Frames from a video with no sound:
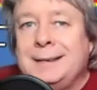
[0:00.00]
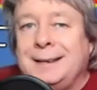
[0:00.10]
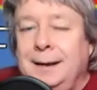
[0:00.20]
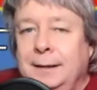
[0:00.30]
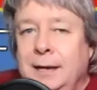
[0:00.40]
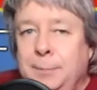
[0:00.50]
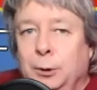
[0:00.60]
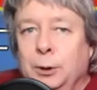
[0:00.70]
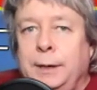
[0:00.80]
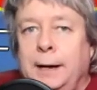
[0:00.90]
kind of keep a
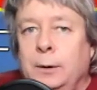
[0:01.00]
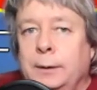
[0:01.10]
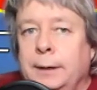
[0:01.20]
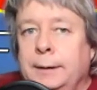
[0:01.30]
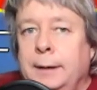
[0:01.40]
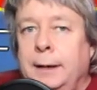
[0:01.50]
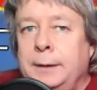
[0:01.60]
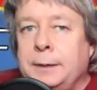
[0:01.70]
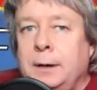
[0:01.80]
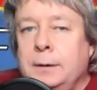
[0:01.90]
lookout
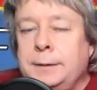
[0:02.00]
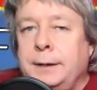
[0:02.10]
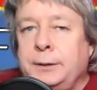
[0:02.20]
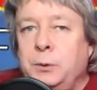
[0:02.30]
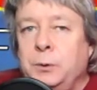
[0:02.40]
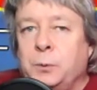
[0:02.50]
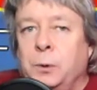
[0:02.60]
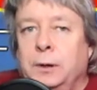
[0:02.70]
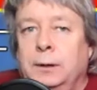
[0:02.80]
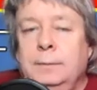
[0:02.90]
and to contact you as
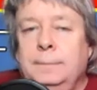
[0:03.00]
well?